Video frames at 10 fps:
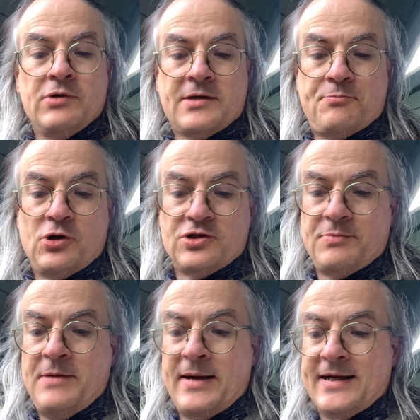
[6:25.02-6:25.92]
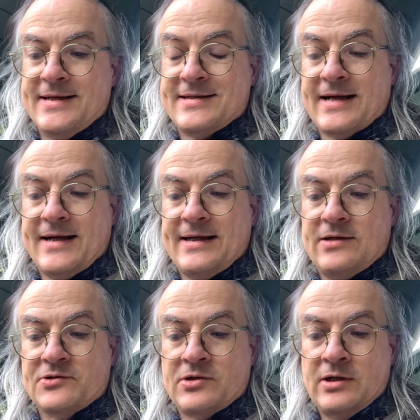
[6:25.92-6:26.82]
would possibly make it stand
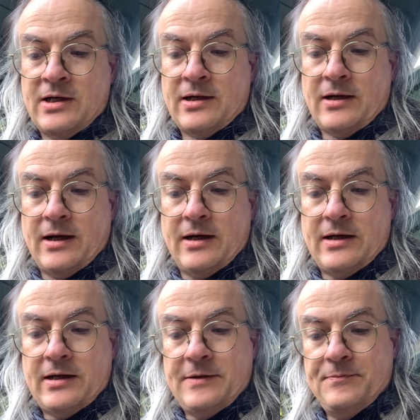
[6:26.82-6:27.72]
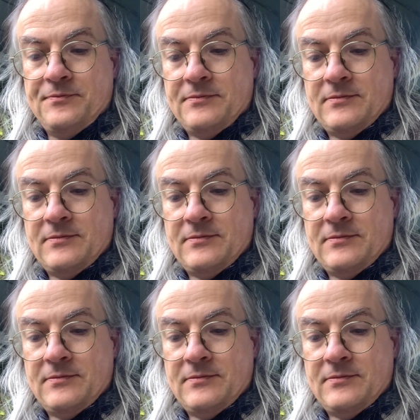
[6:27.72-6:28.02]
out. Um,